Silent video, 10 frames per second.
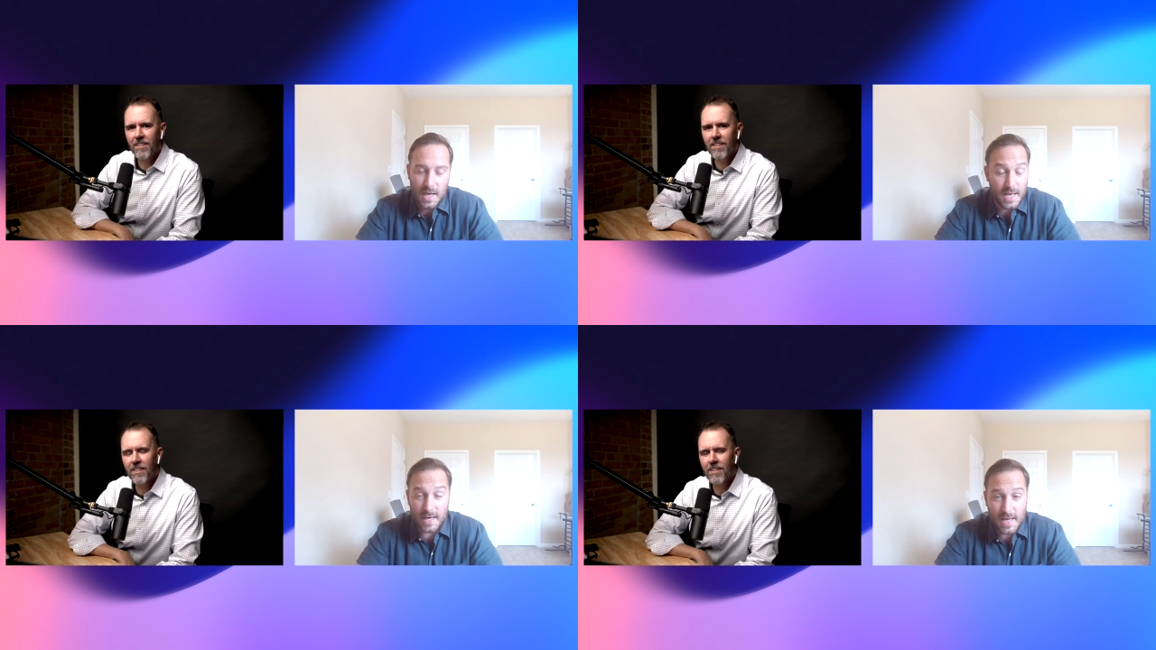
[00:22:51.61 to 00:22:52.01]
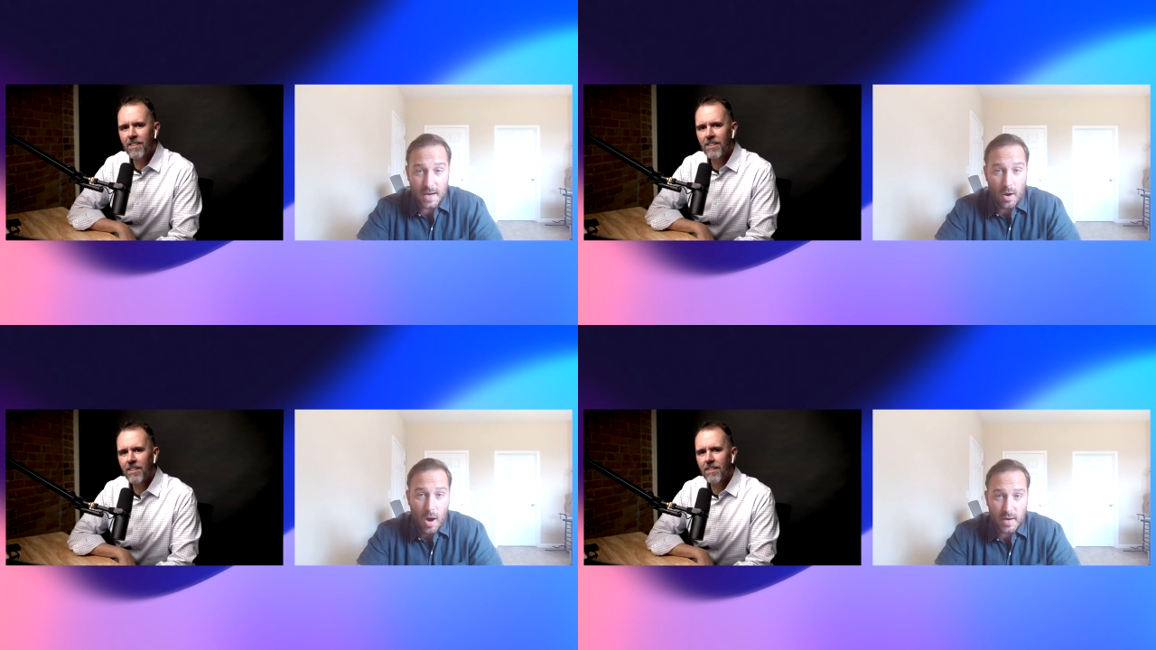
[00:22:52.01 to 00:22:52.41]
Speaker 1: And
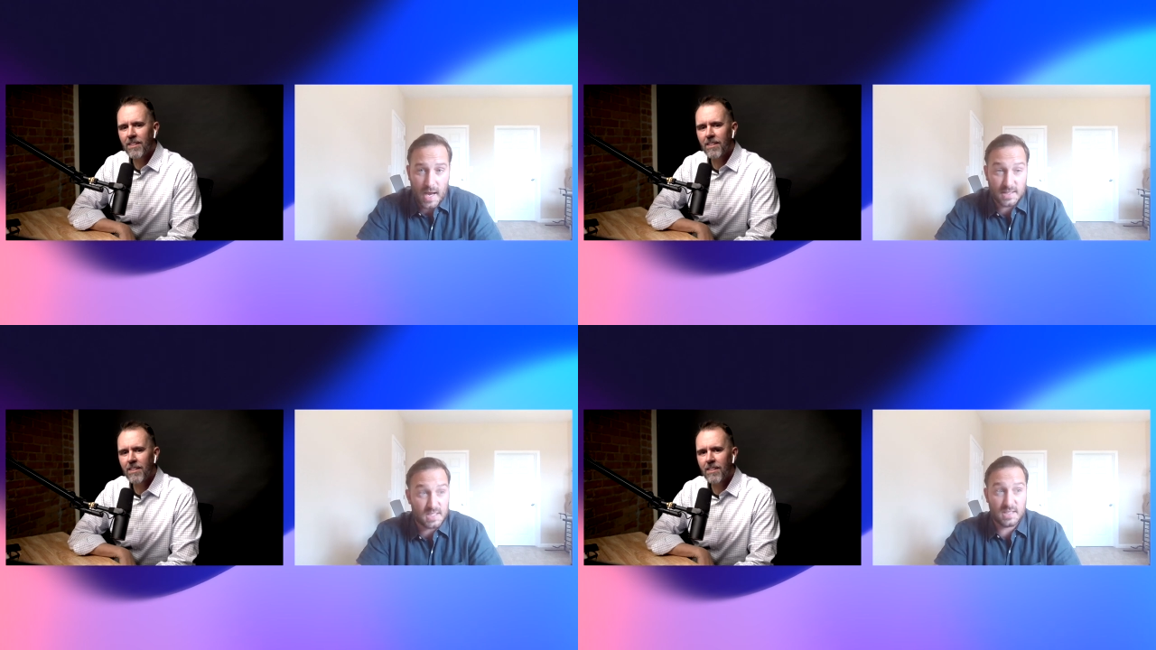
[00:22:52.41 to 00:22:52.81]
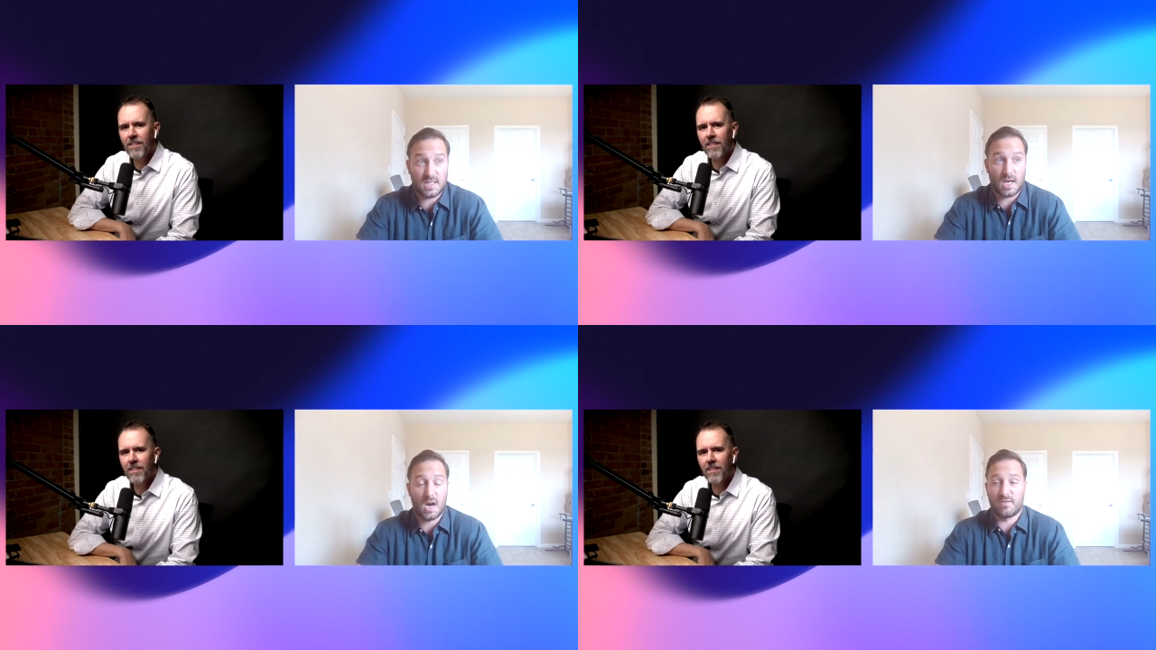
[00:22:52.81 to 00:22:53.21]
again, all cats, since
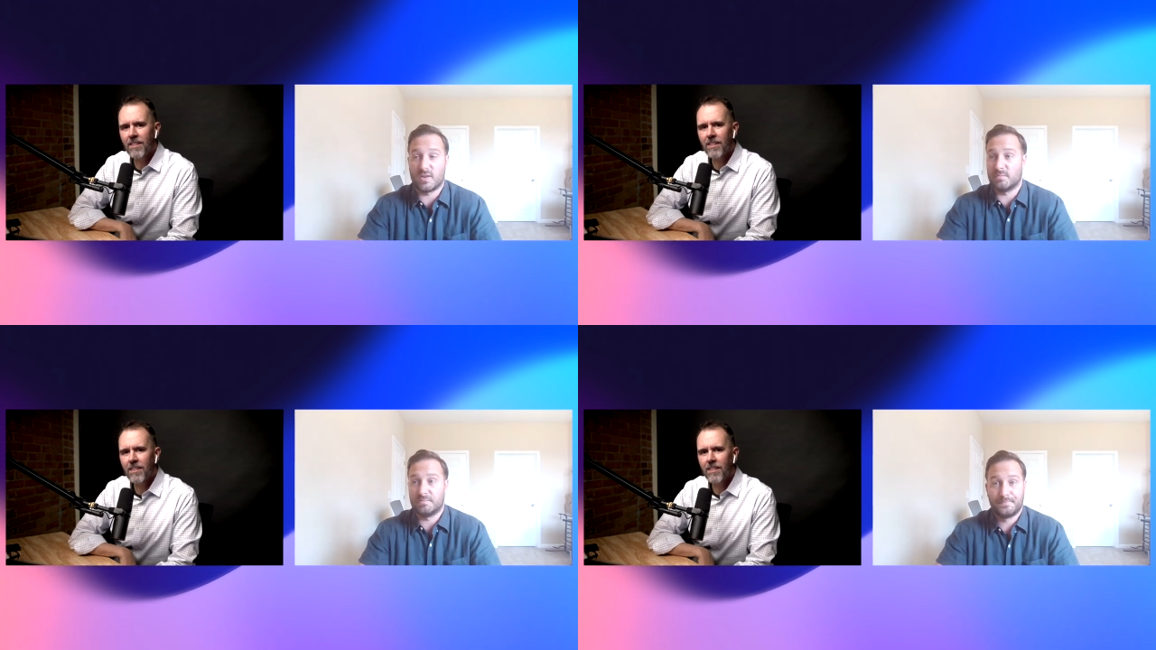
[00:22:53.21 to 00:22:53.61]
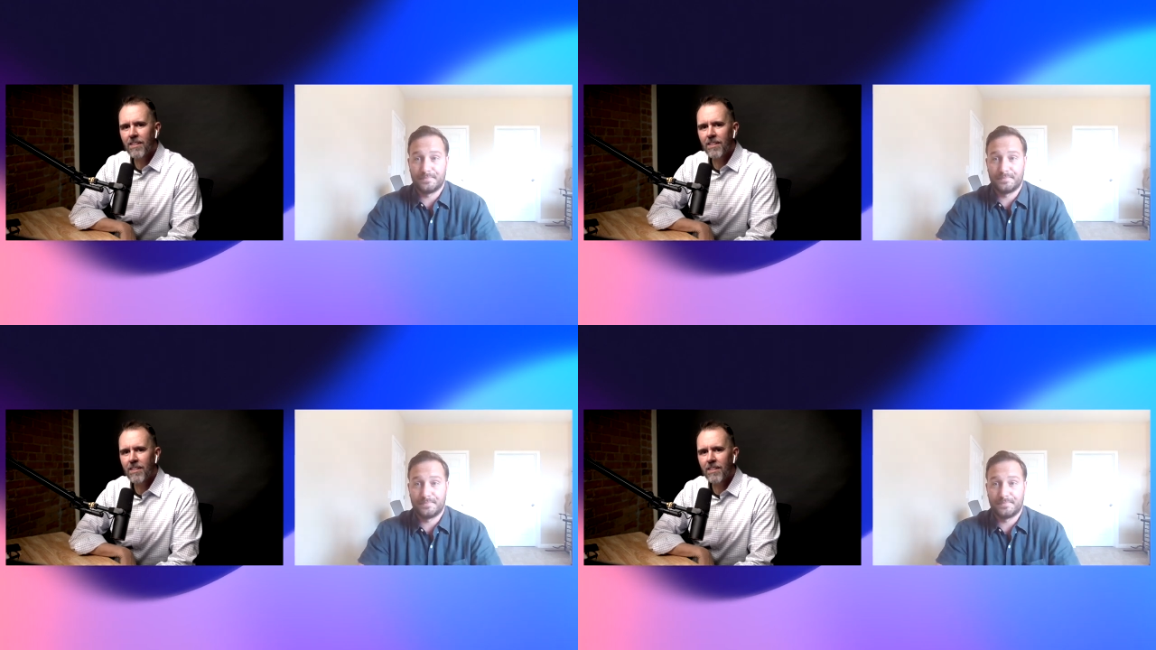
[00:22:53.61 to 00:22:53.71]
they cover